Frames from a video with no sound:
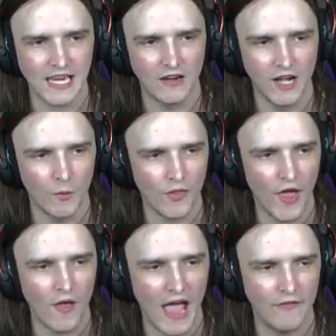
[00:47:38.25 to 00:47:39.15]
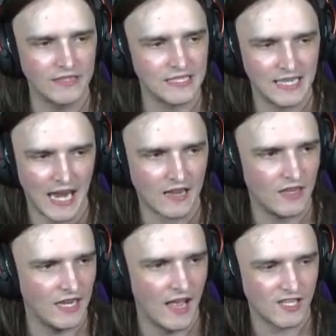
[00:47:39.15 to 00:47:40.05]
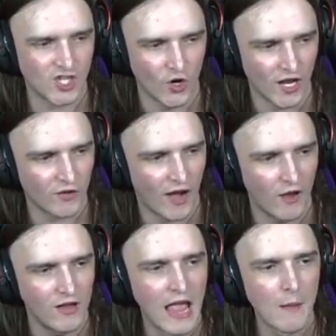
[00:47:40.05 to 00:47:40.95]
area without having to take the Sonic route.